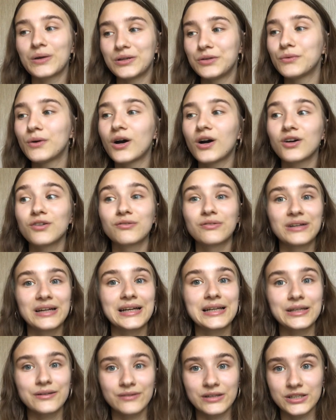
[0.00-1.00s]
you are
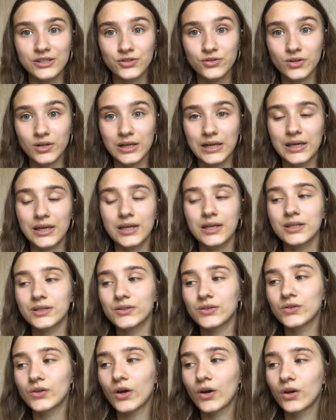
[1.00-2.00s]
really struggling.
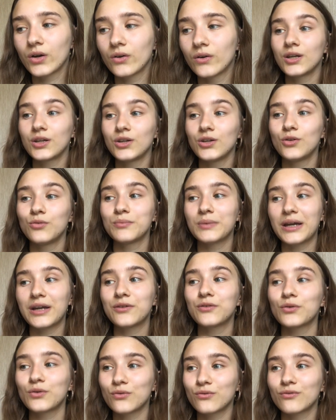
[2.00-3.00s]
So you may
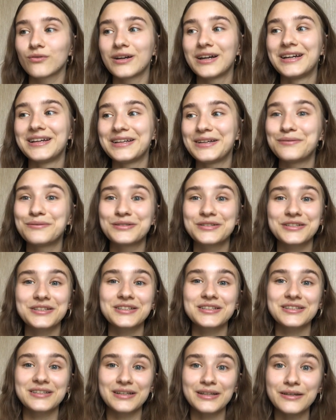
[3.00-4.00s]
not really want to
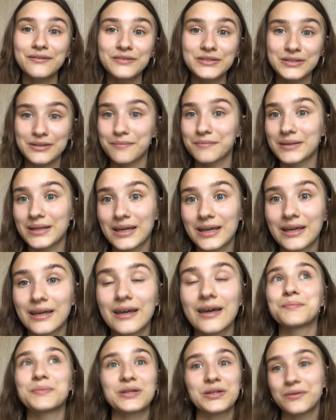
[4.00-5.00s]
study for
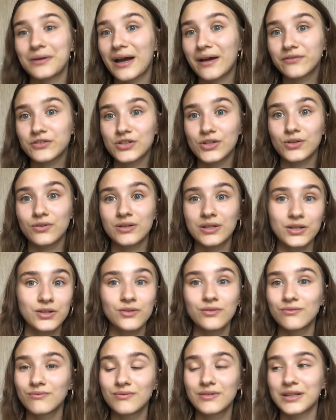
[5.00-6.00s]
something, but you have
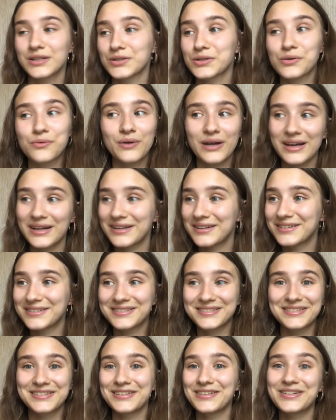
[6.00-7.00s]
to. There's no way,
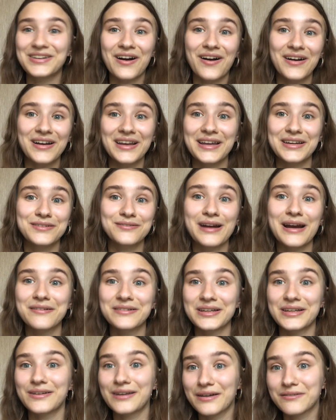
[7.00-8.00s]
you can't get around
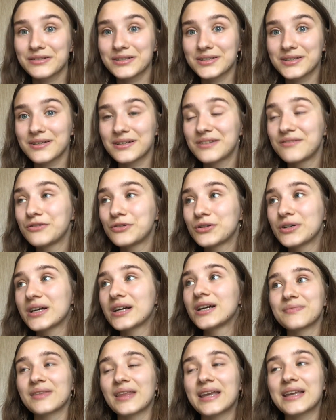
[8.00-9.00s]
it. You have to study for
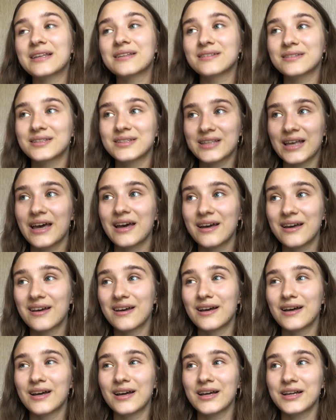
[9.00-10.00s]
it. Like, set
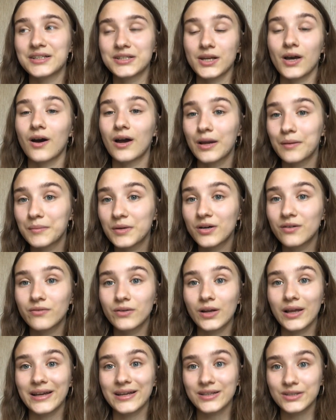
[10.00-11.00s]
a timer for
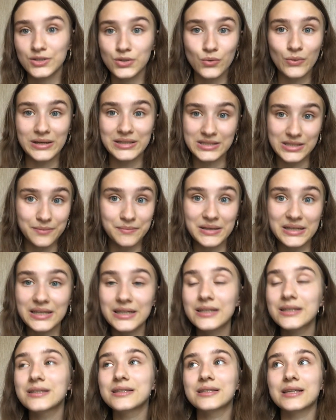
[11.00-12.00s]
like 20
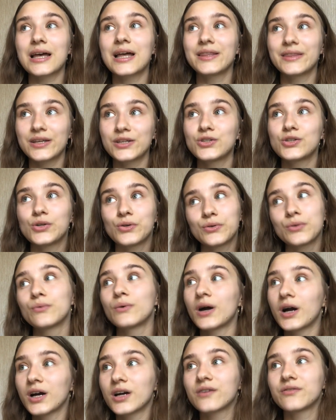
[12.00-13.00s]
minutes and then do the
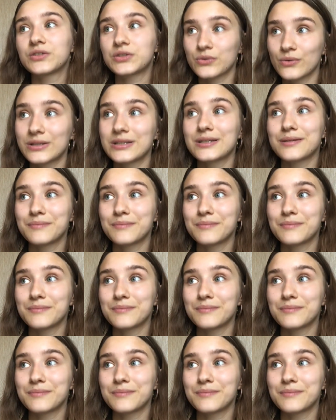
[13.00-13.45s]
work for 20